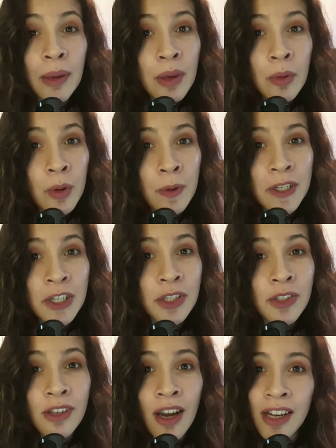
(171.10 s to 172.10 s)
we were just
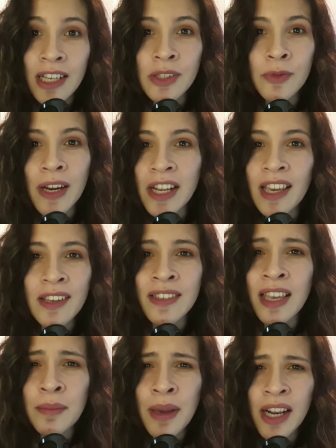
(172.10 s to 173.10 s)
not as ready as
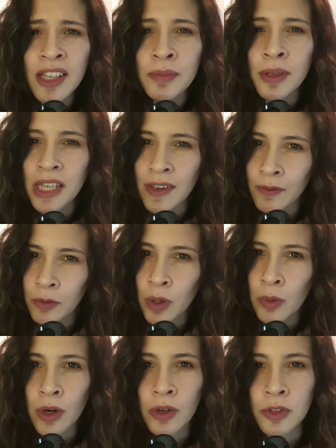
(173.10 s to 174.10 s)
they made us believe we
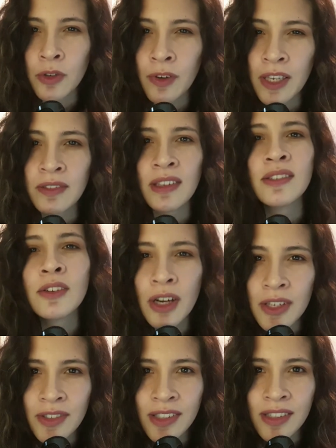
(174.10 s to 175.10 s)
were to face this
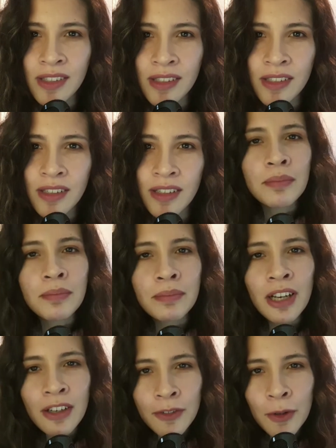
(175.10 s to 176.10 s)
crisis. But
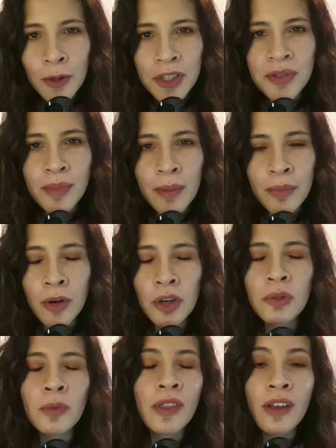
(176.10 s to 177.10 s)
of course, my point
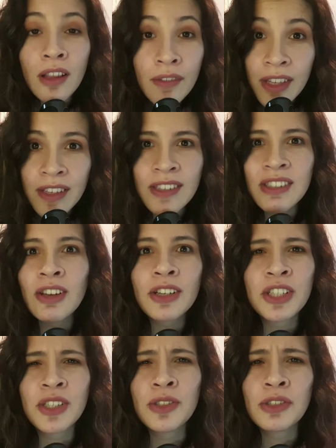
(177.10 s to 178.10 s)
with all of this is not
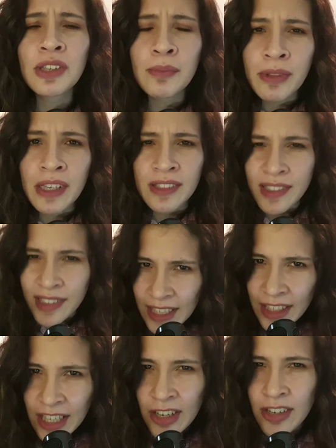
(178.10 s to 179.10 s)
just to simply sit
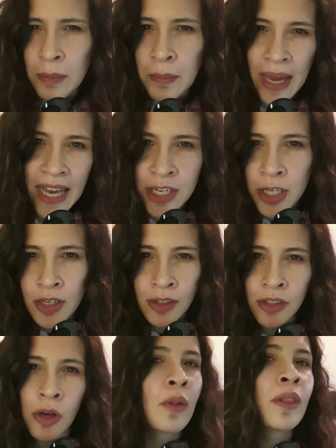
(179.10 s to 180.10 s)
here and bash on
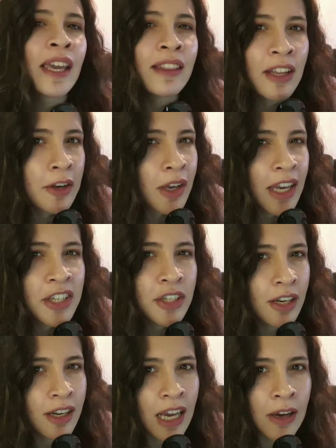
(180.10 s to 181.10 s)
online education
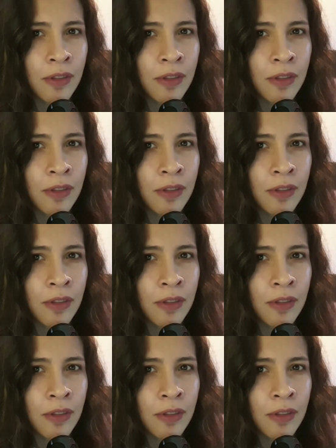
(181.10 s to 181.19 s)
and how the